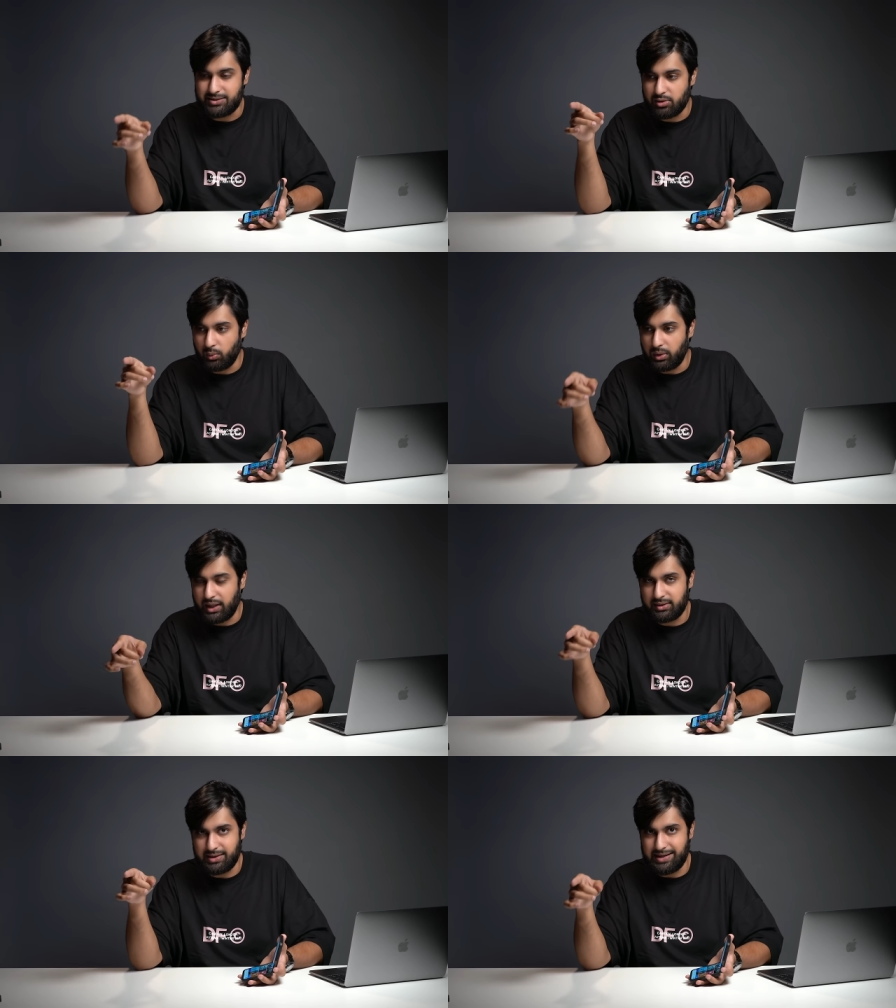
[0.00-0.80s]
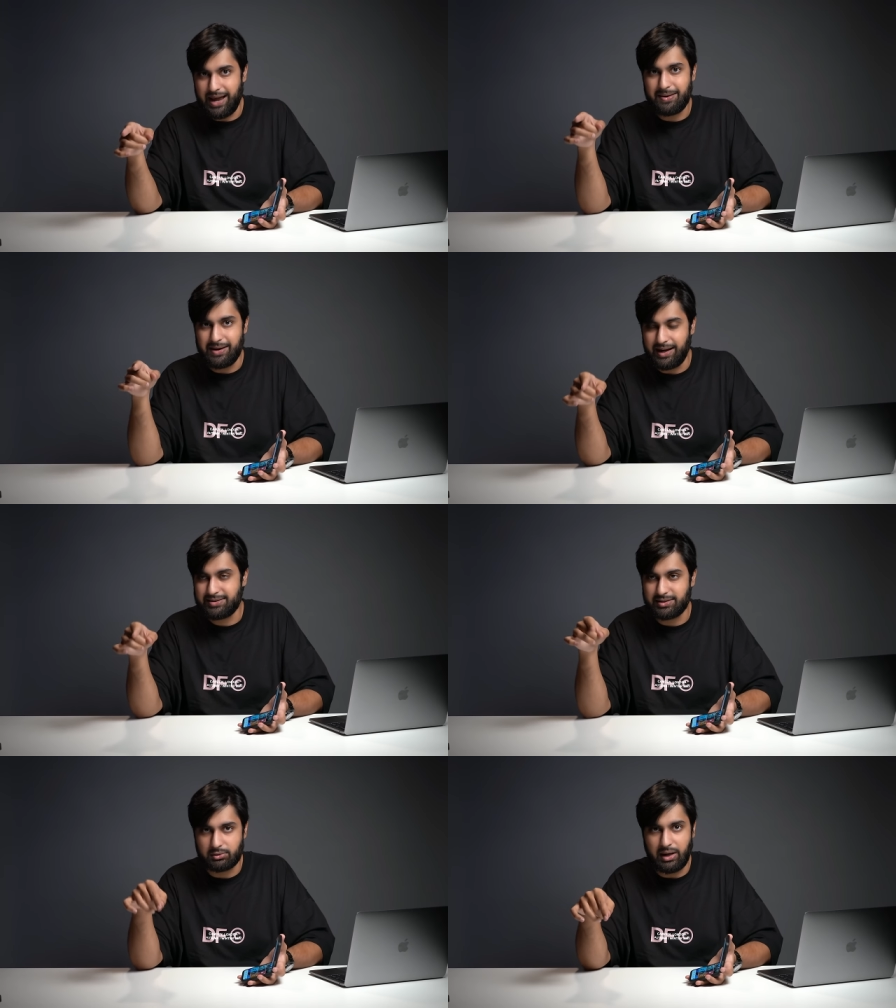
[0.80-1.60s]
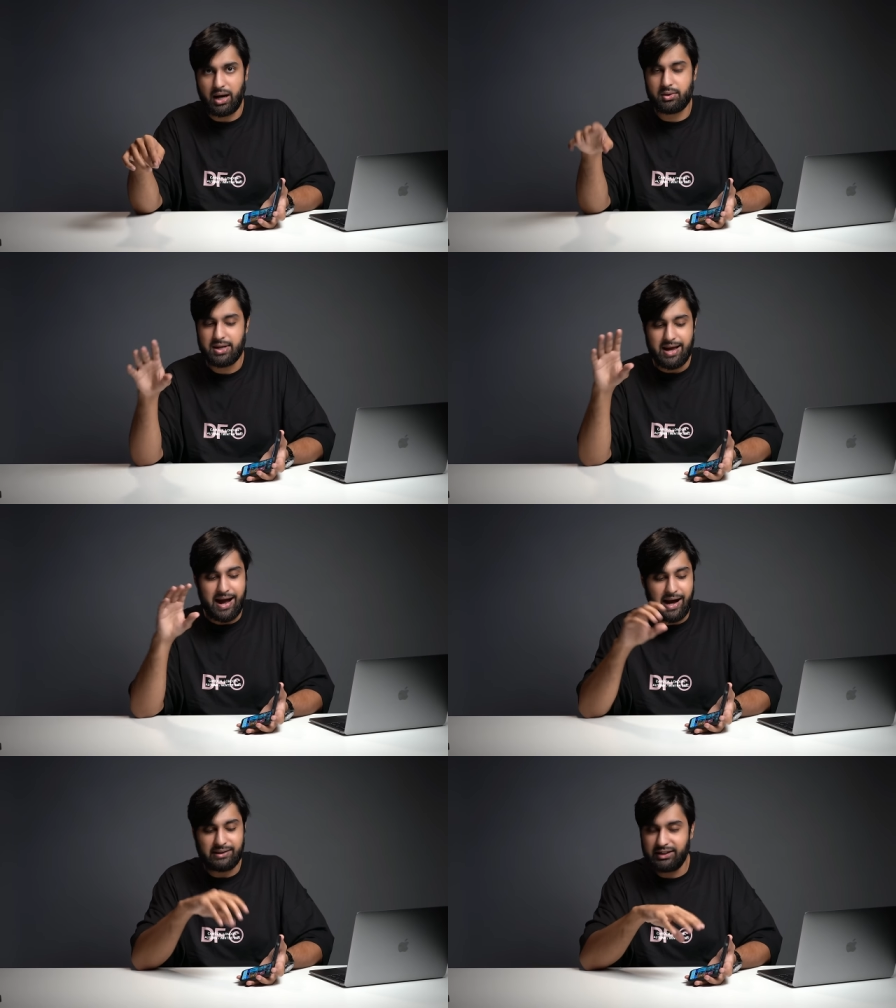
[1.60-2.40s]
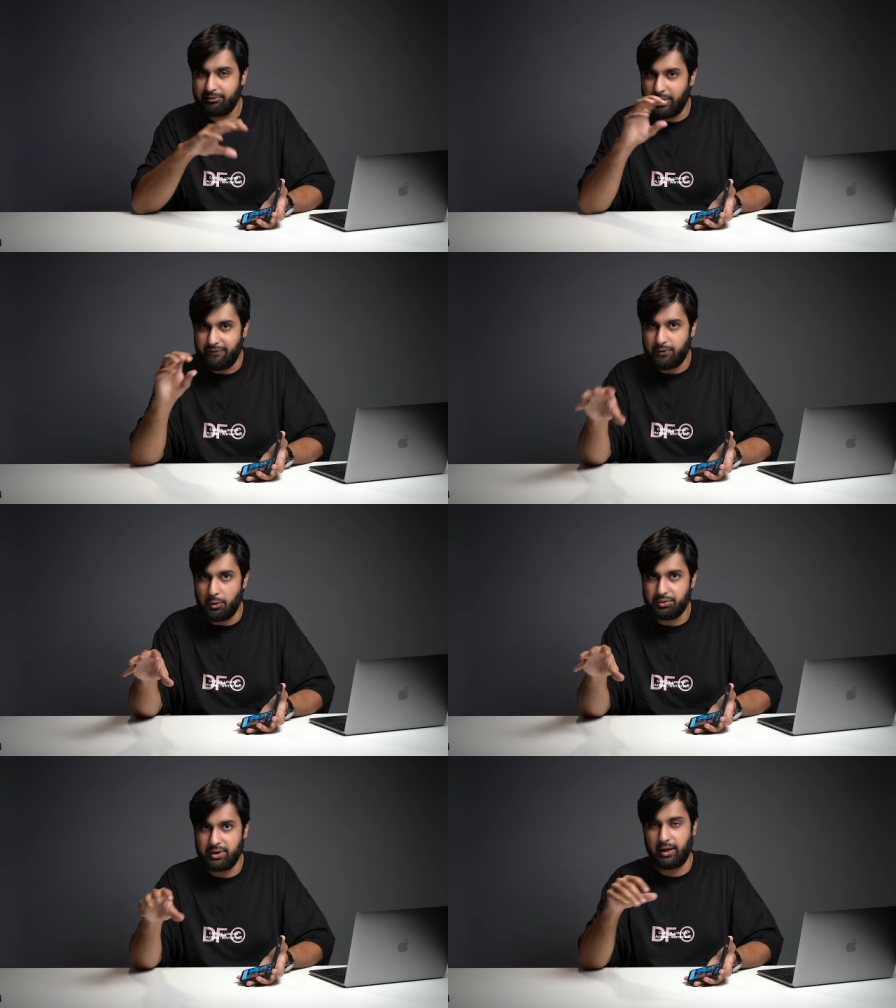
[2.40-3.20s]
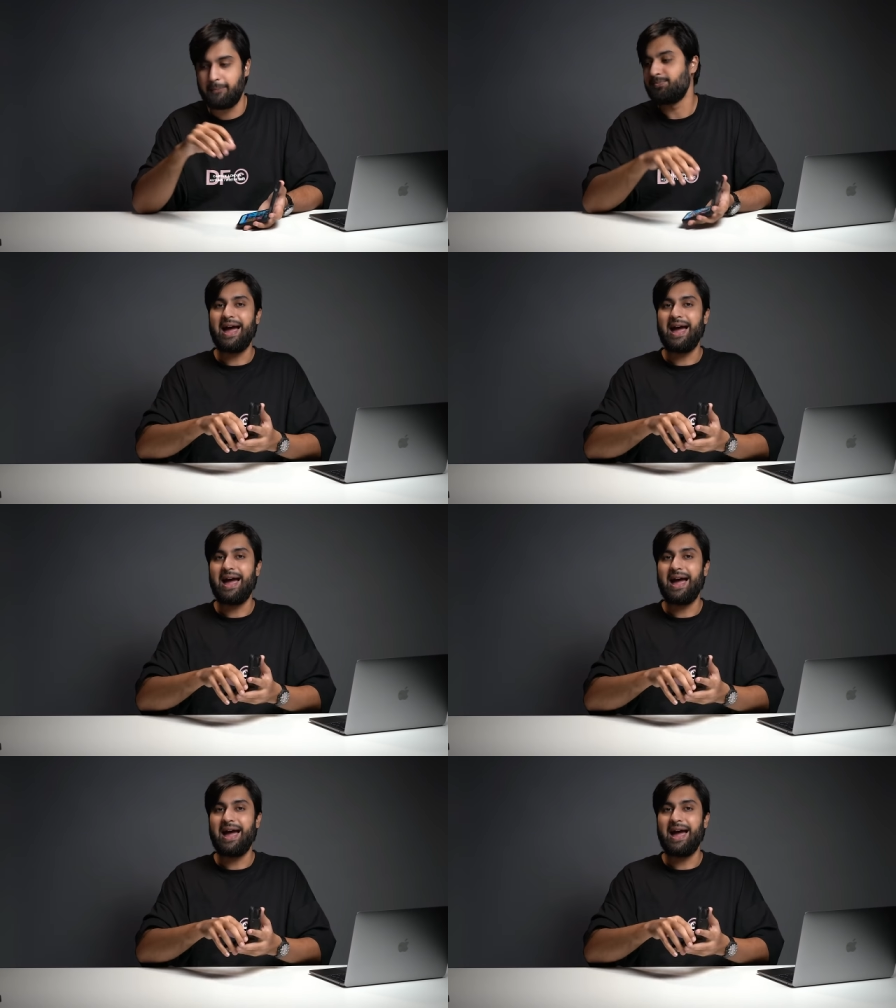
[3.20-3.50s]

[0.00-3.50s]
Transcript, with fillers: So where the net hits the ground, I leave my phone there.